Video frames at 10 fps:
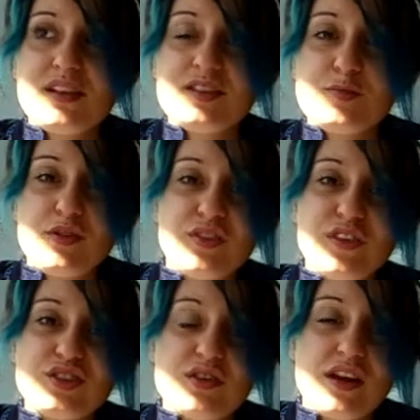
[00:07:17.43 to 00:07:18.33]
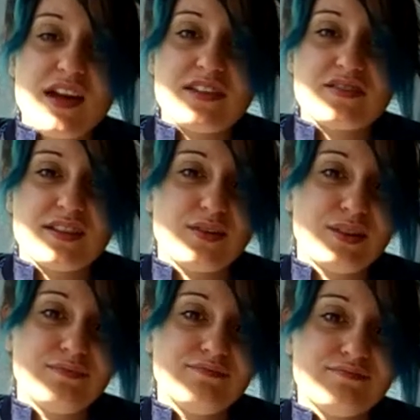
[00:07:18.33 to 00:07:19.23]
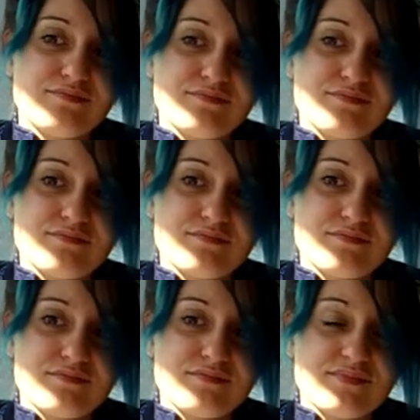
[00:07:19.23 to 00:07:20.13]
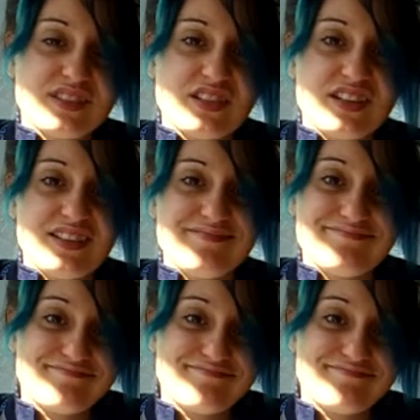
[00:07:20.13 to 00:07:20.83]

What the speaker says: might explode if I try to answer that one. Sorry.